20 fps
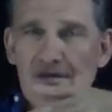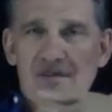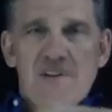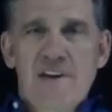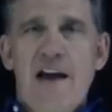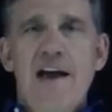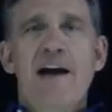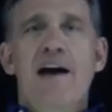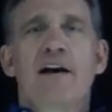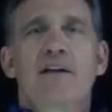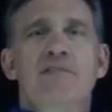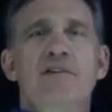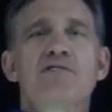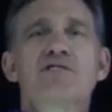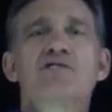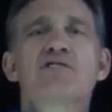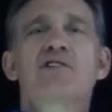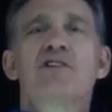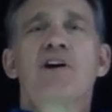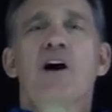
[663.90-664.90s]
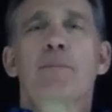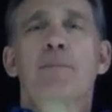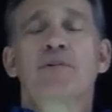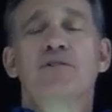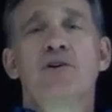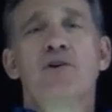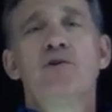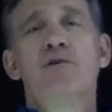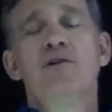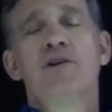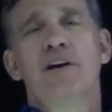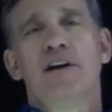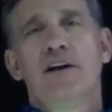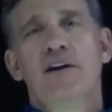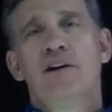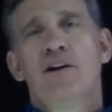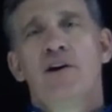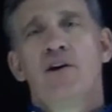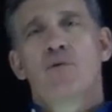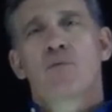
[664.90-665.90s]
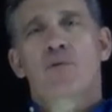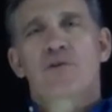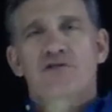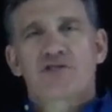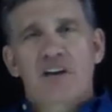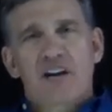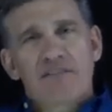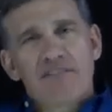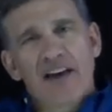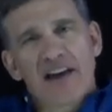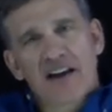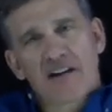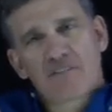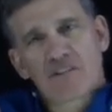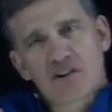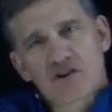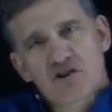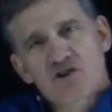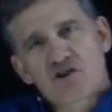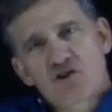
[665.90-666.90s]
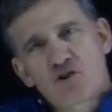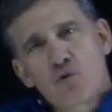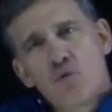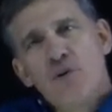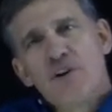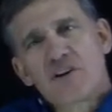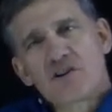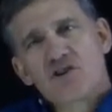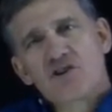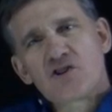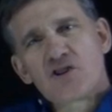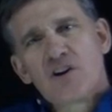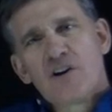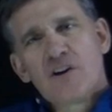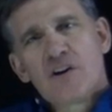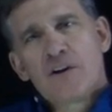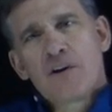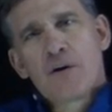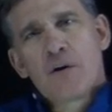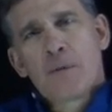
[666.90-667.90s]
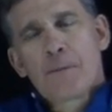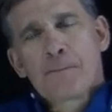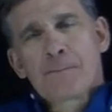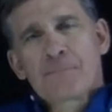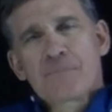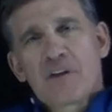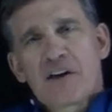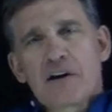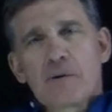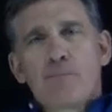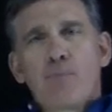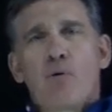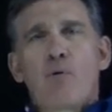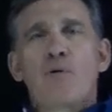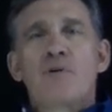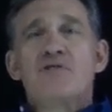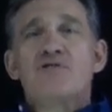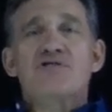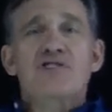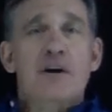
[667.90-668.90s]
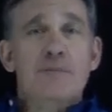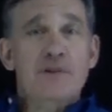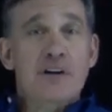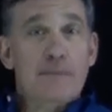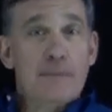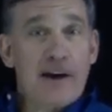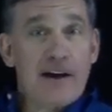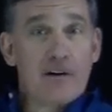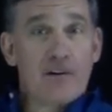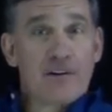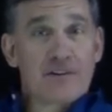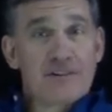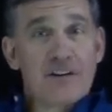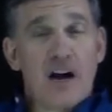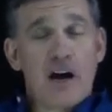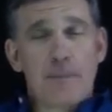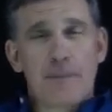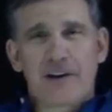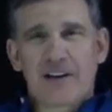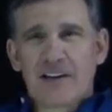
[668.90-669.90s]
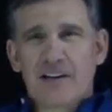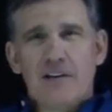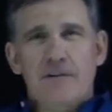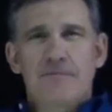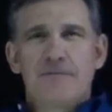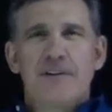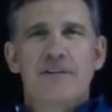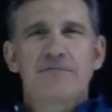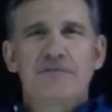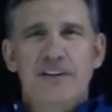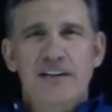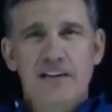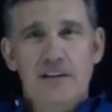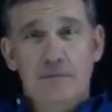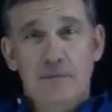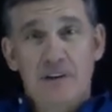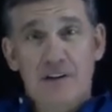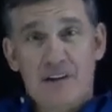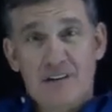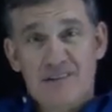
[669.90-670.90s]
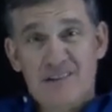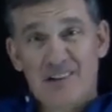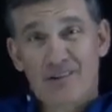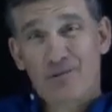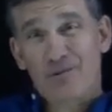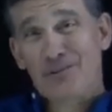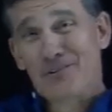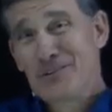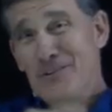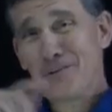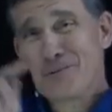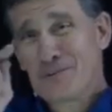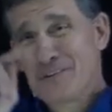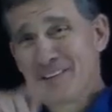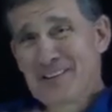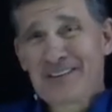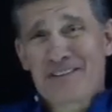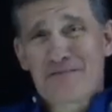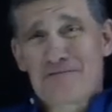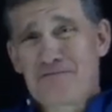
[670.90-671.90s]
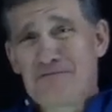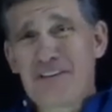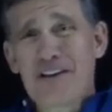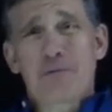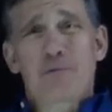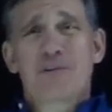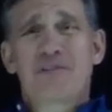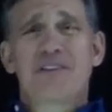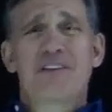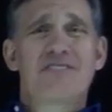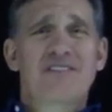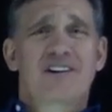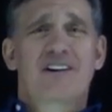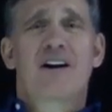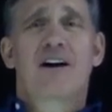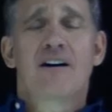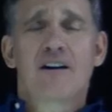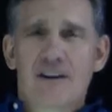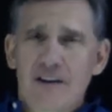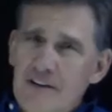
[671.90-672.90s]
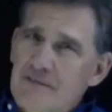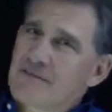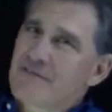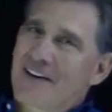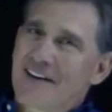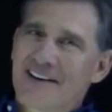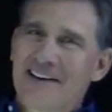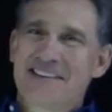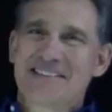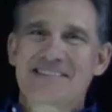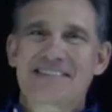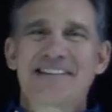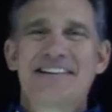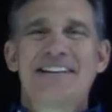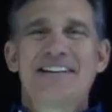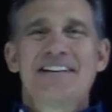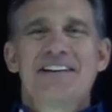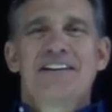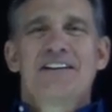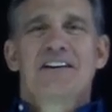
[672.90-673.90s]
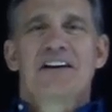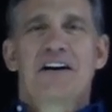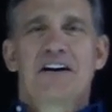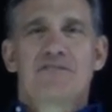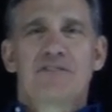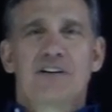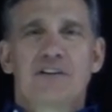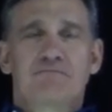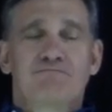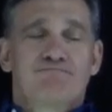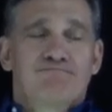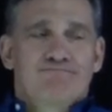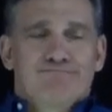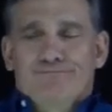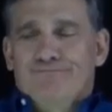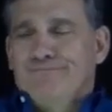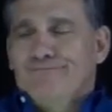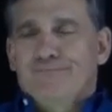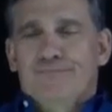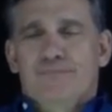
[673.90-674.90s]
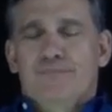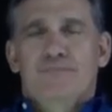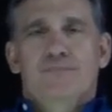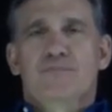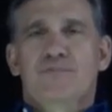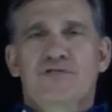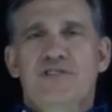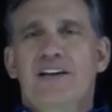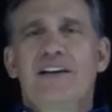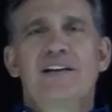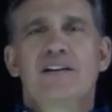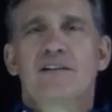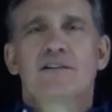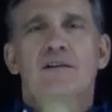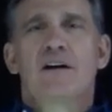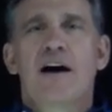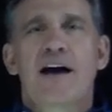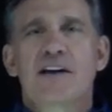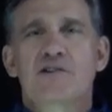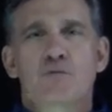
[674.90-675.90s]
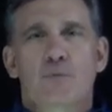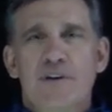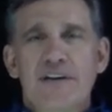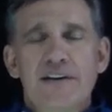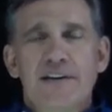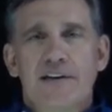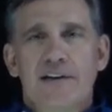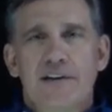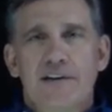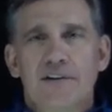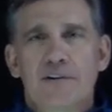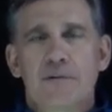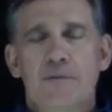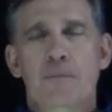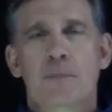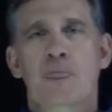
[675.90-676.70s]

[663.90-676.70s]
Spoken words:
yeah, this is an opportunity where instead of having to squish an important subject matter and topic into 15 minutes in order to fit within the confines of a sitting in class weekend,